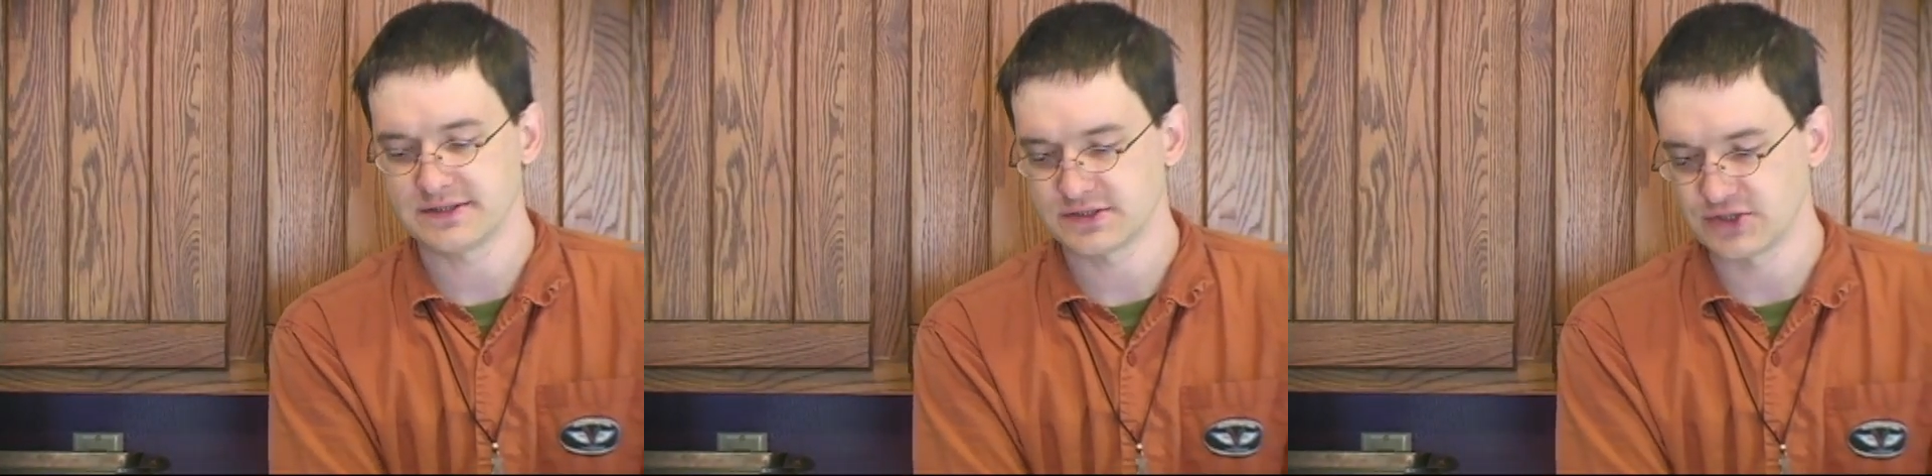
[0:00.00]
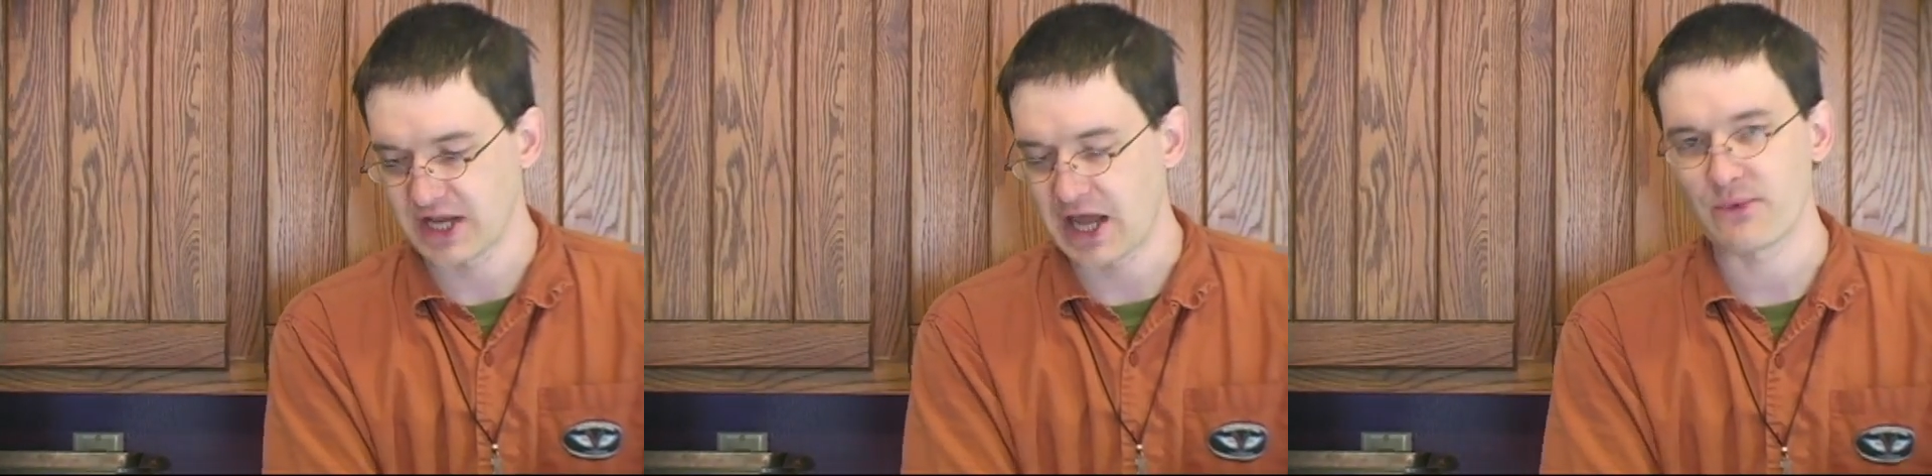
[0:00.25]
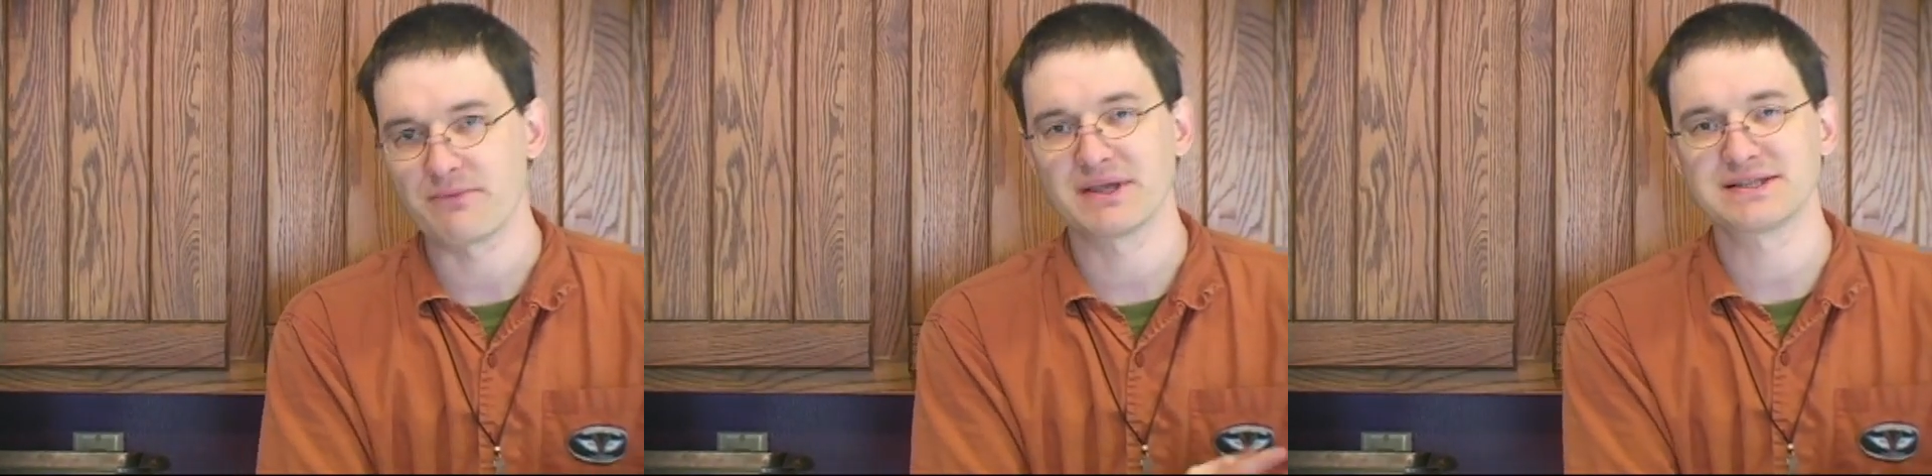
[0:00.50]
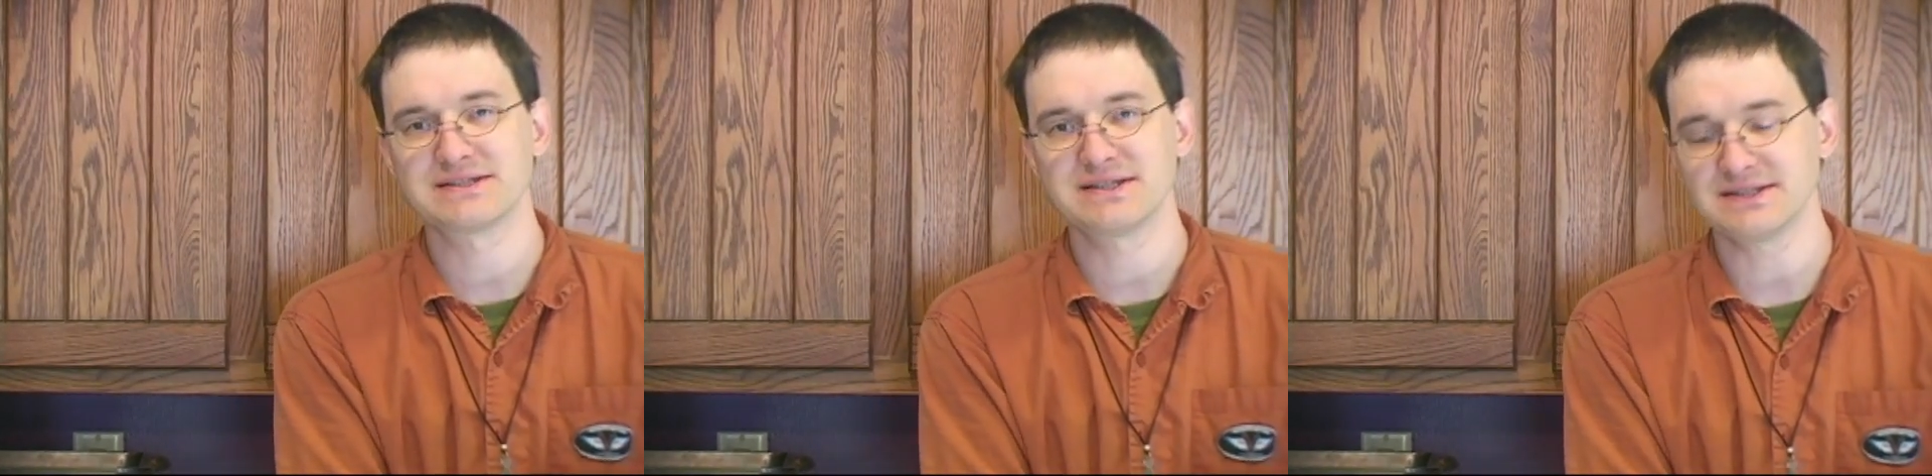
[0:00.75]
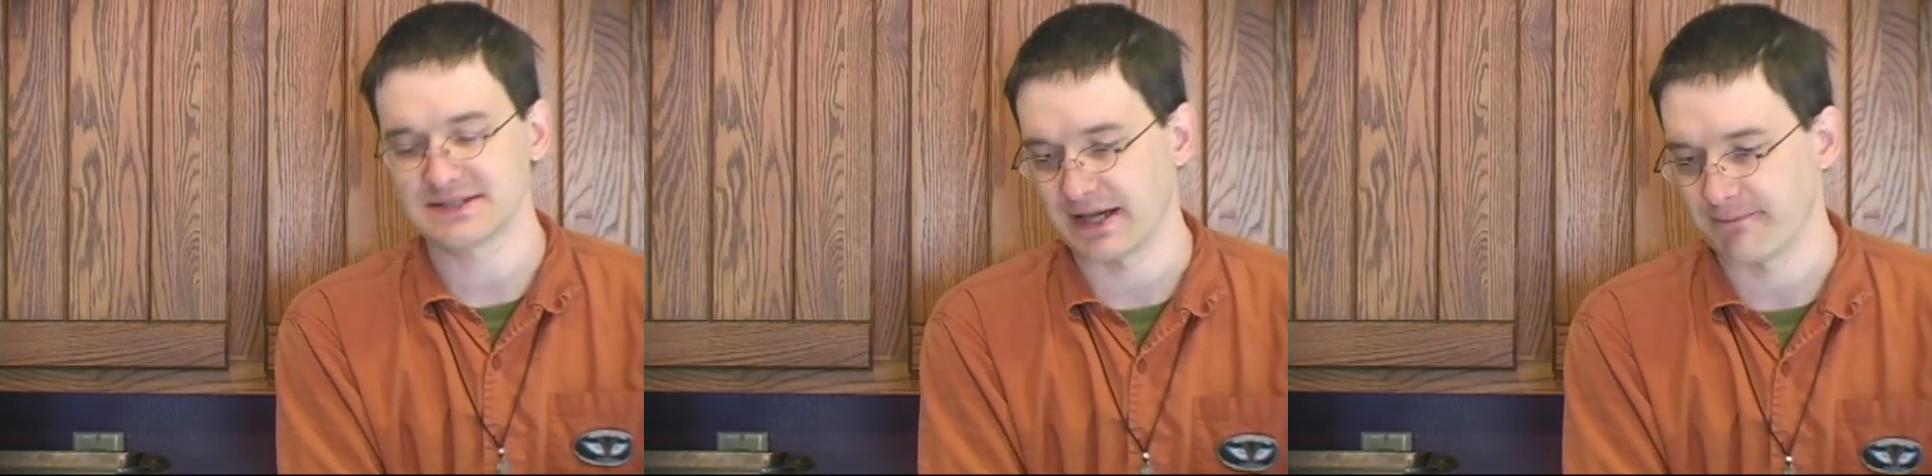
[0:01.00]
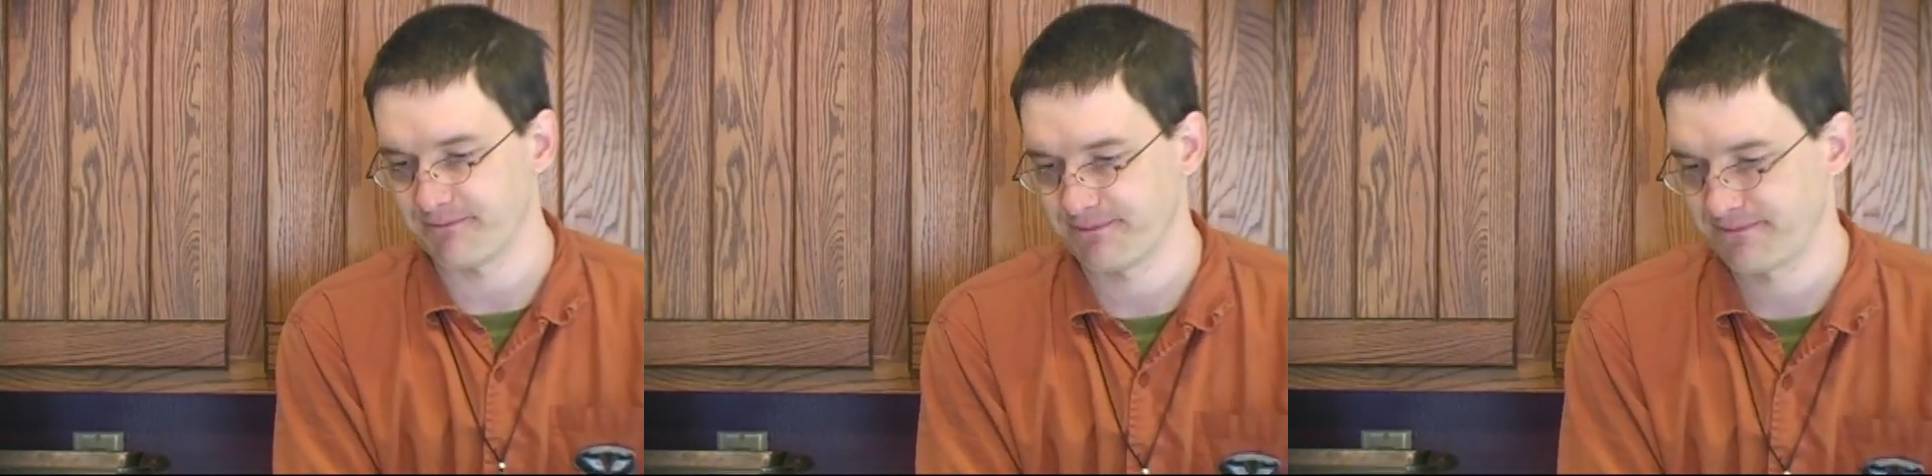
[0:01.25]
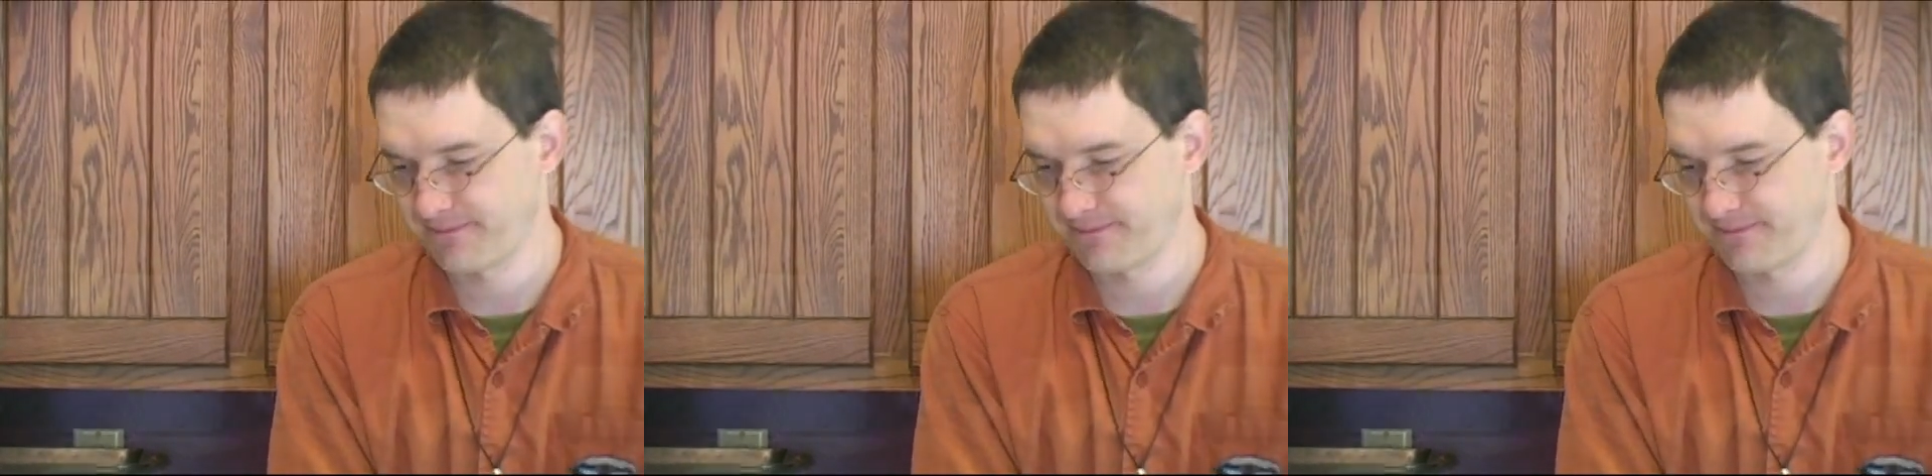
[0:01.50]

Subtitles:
So now we mix this up.